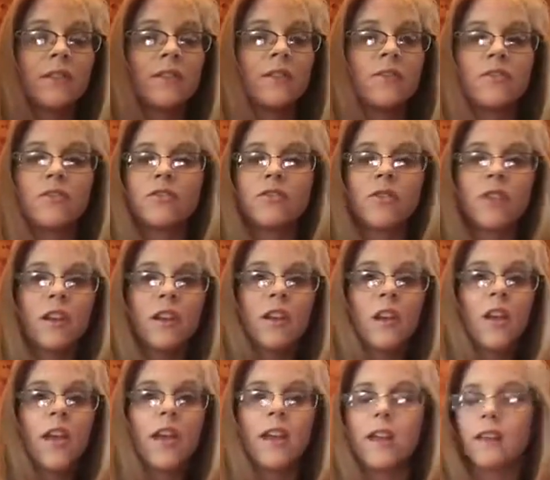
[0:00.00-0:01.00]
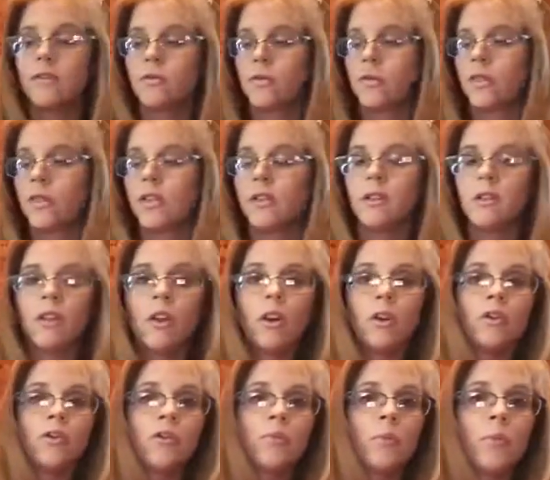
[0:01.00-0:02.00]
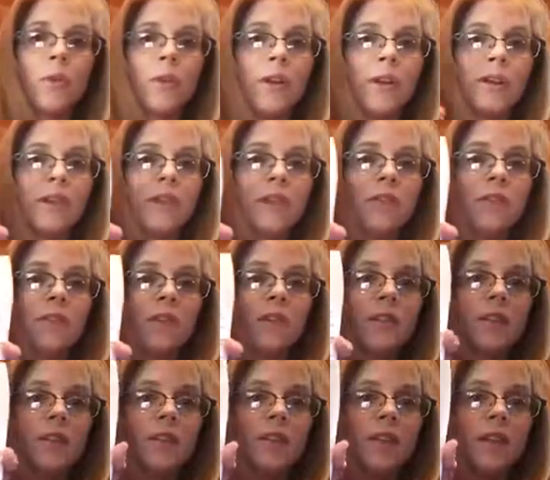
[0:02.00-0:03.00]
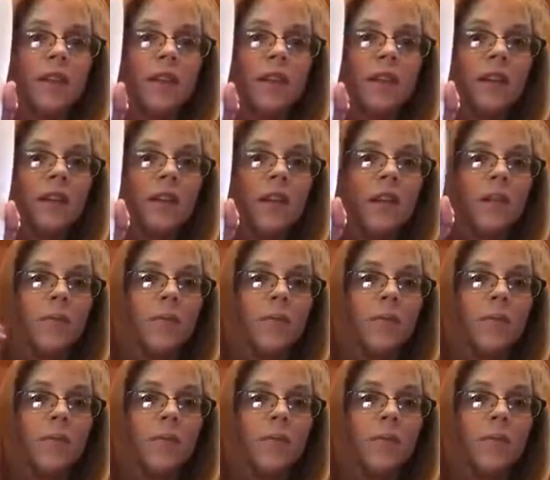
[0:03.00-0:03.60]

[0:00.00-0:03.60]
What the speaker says: This is just like, it's really large print as you can see,